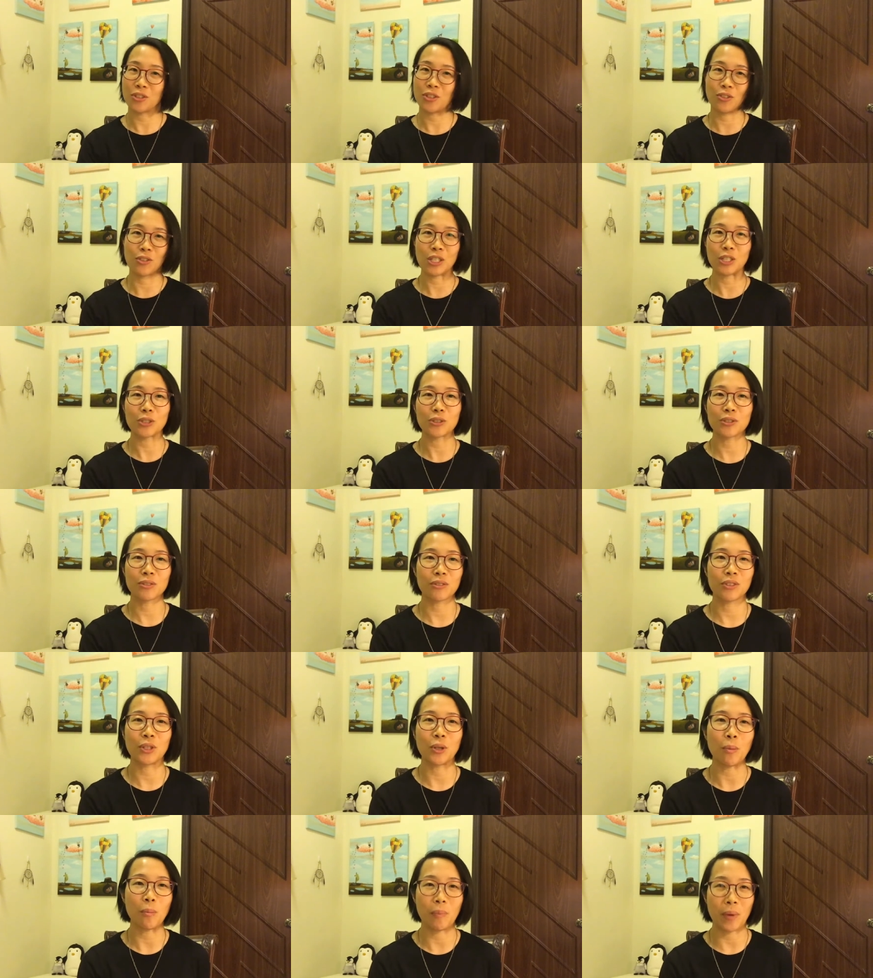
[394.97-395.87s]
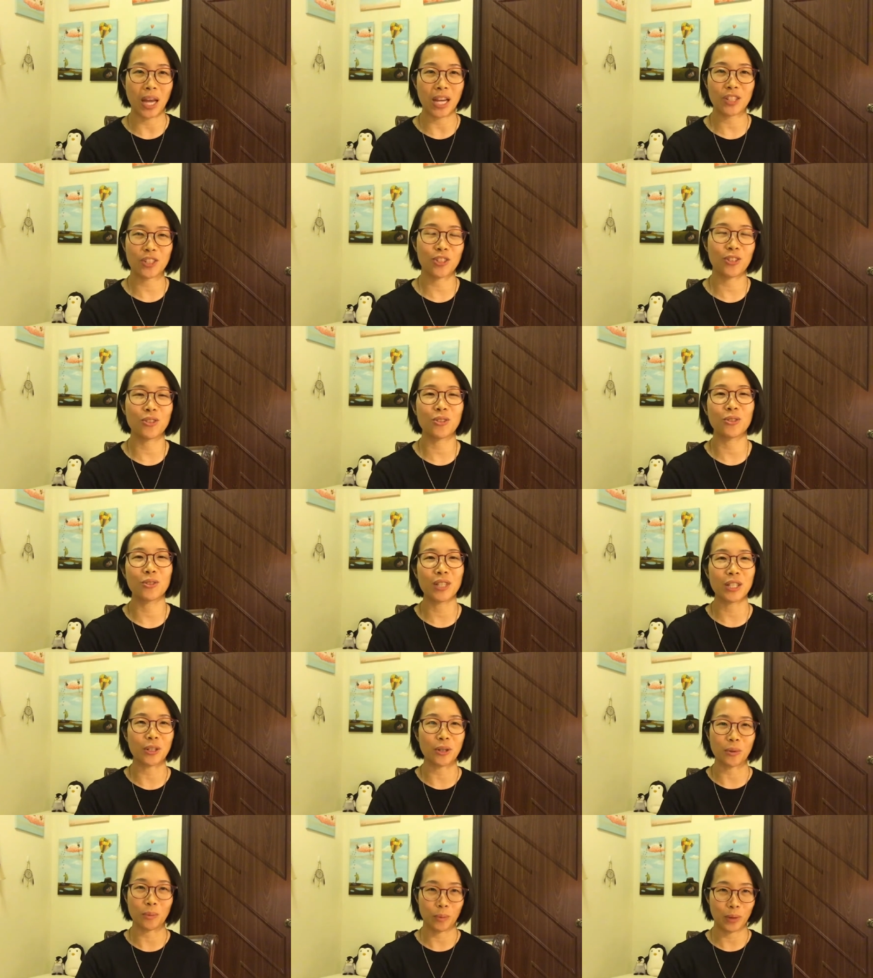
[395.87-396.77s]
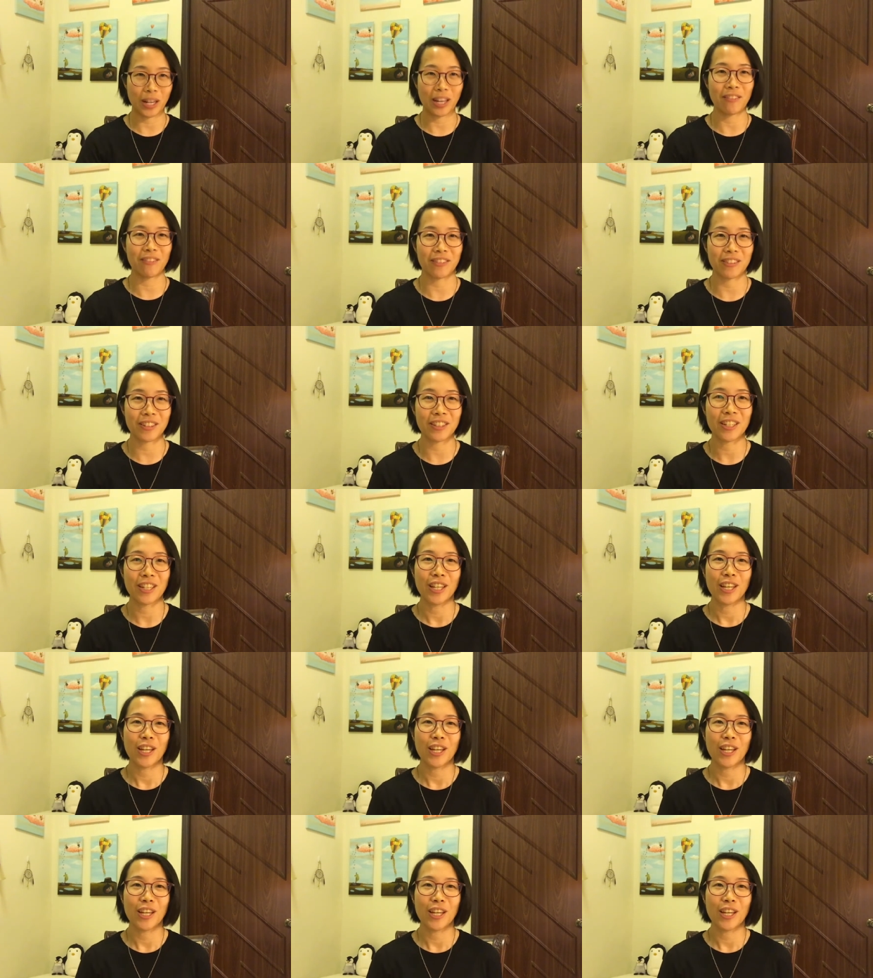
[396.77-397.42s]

drill you know bash through it or whatever